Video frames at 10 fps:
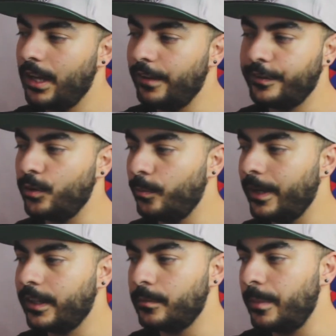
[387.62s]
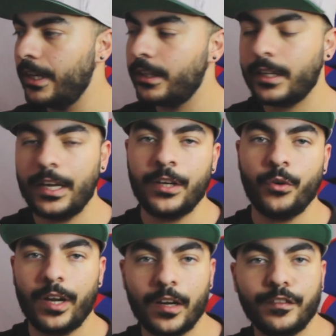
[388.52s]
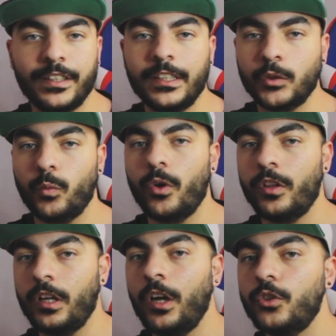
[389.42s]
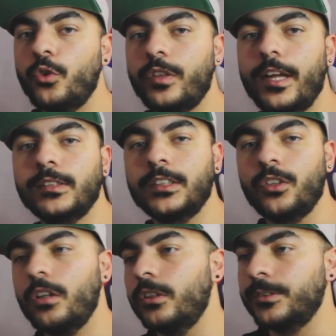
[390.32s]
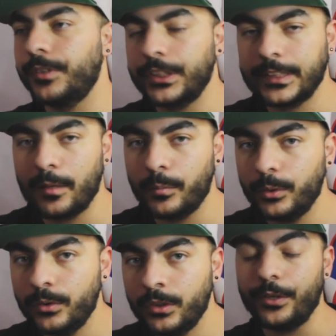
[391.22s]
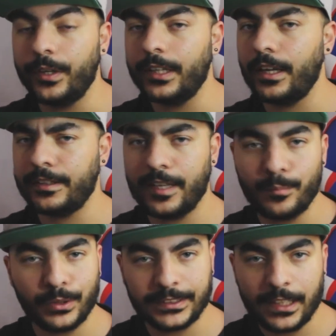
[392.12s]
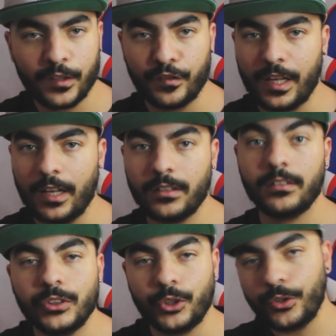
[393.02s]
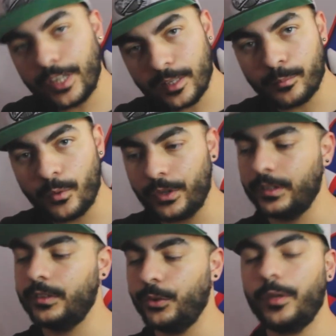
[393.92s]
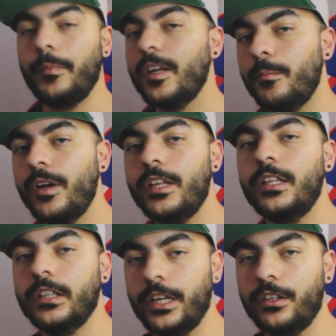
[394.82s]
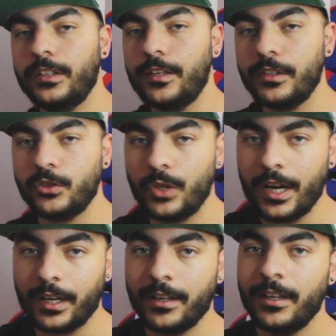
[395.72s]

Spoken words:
if you make it big and your NFT is worth $100,000, for example, then you get like 10% of that. So you get the point. You can make money later down the track